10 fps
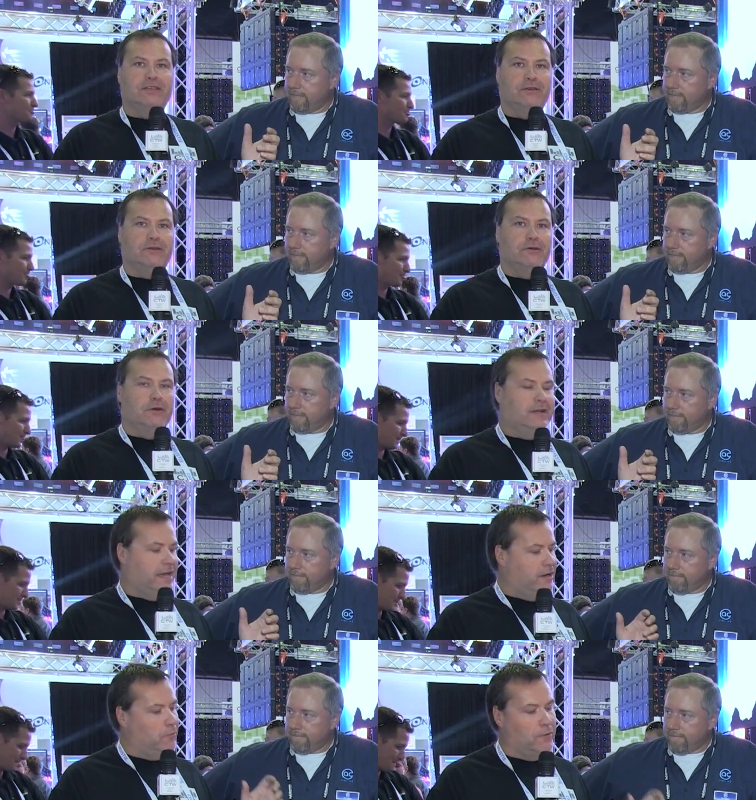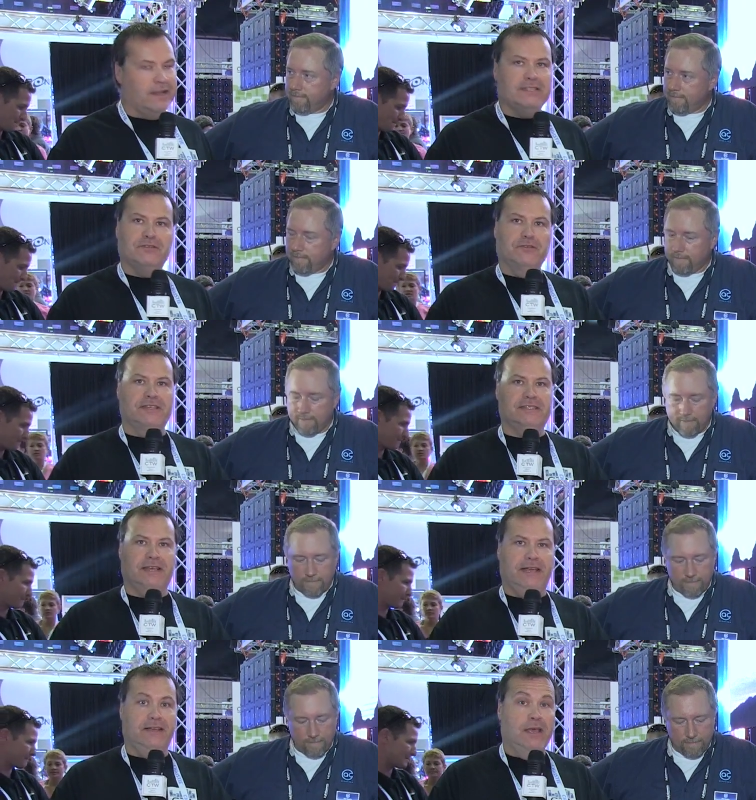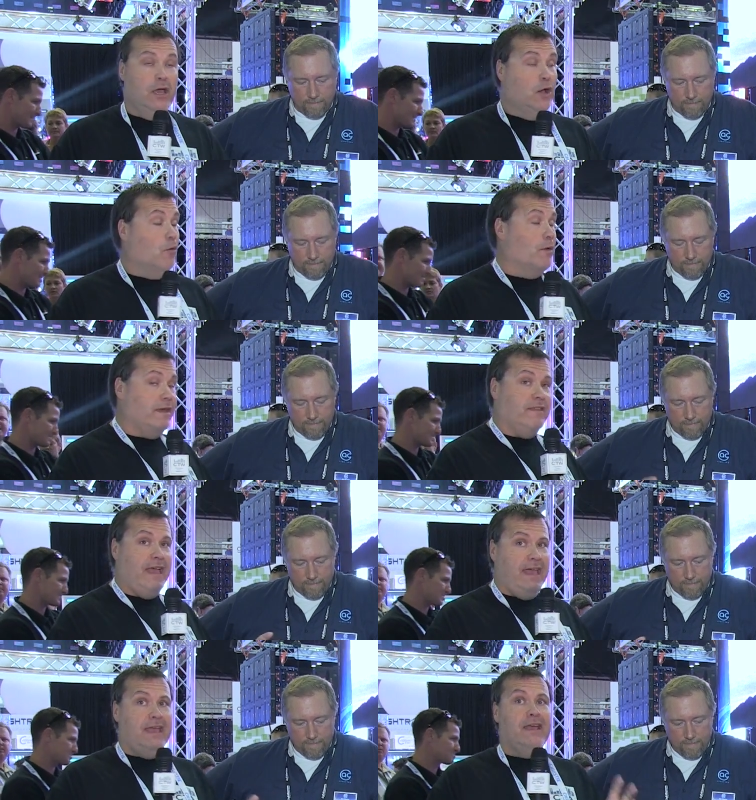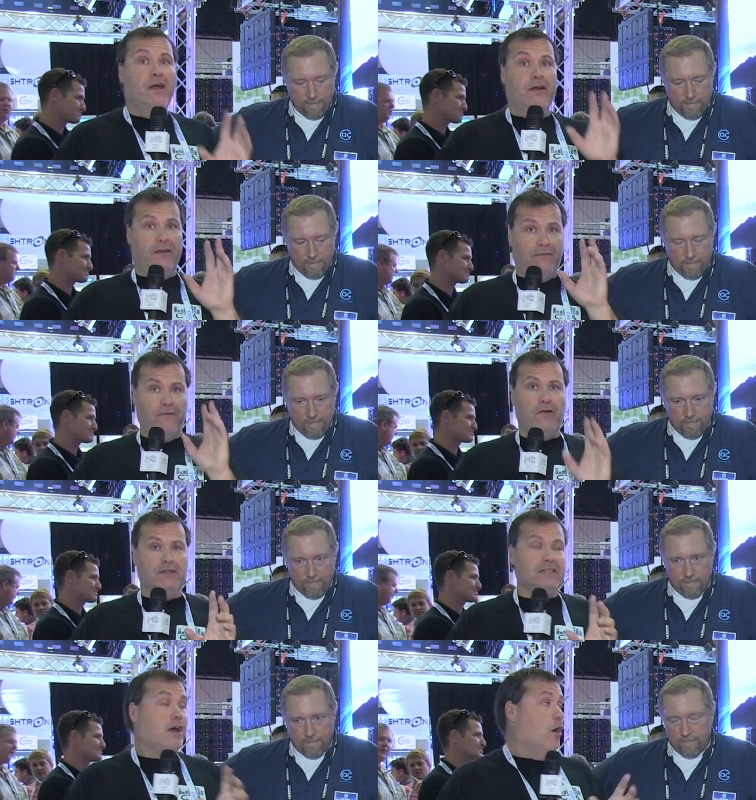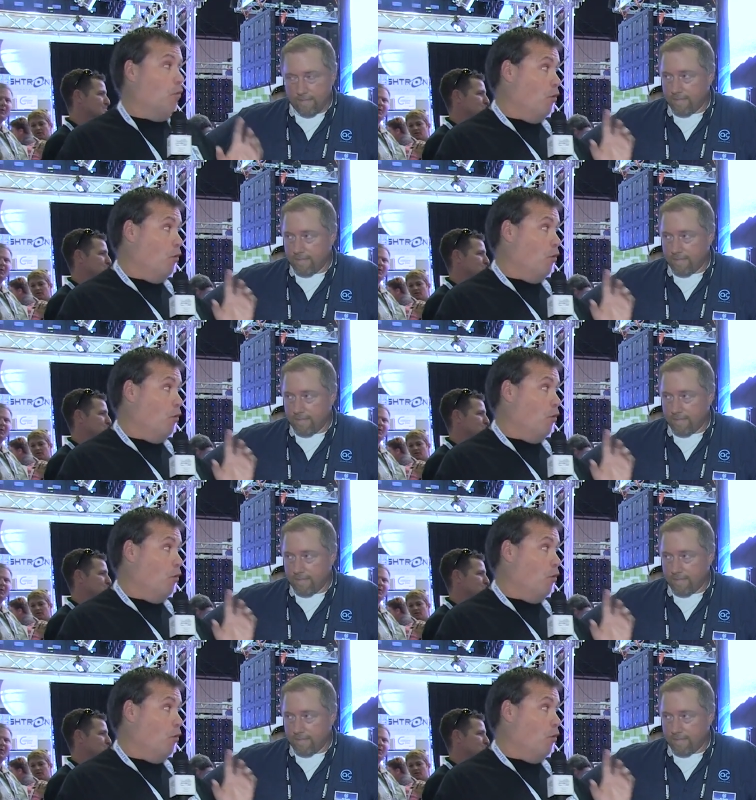Speaker 1: to kind of run us through this thing with a first a